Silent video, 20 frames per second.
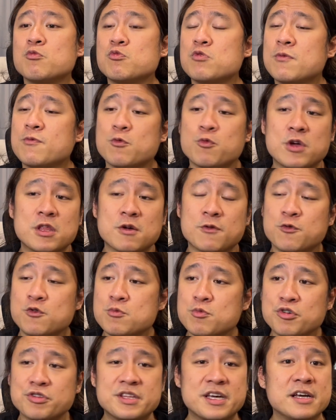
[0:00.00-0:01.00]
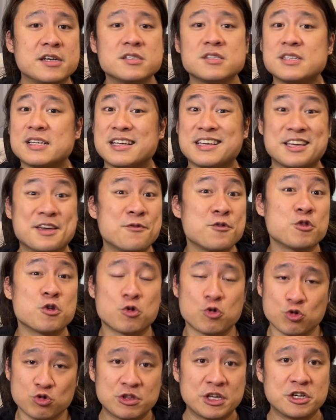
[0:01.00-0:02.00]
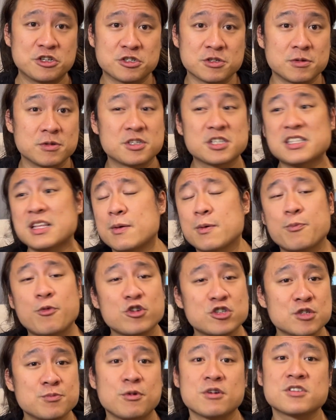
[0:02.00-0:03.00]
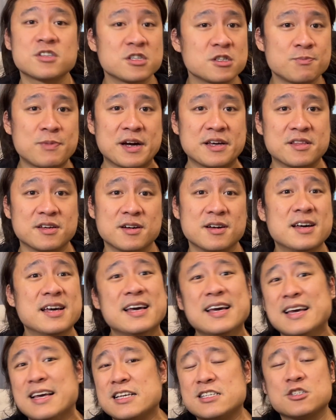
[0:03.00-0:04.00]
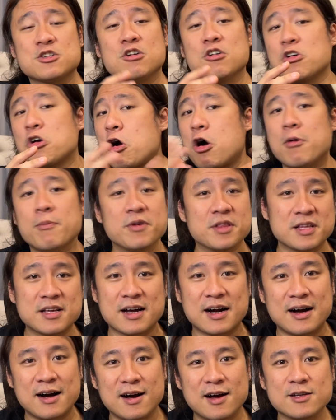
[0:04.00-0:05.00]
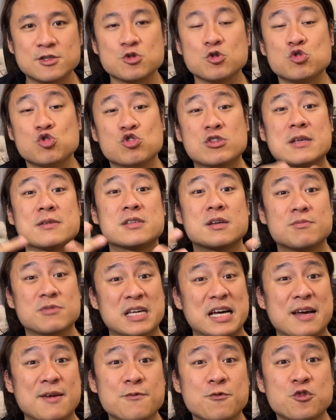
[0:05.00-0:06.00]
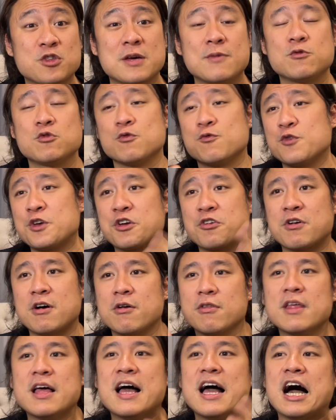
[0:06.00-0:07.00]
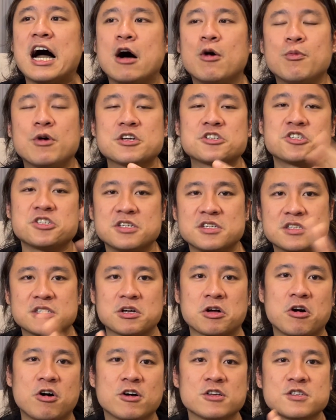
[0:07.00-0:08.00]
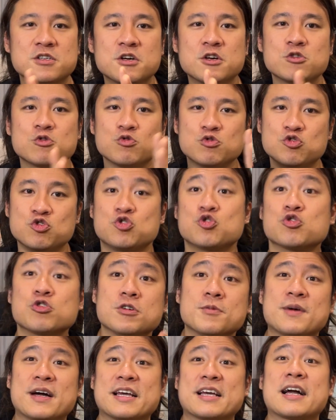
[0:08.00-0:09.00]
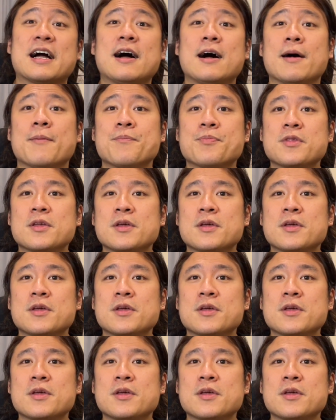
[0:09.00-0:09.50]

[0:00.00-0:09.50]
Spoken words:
If you wait a few more days, they can give you the quotation. Just like a Porsche Boxer Spider, it's not a common car, so it took them some time for them to figure out how much is the cost to insure my car.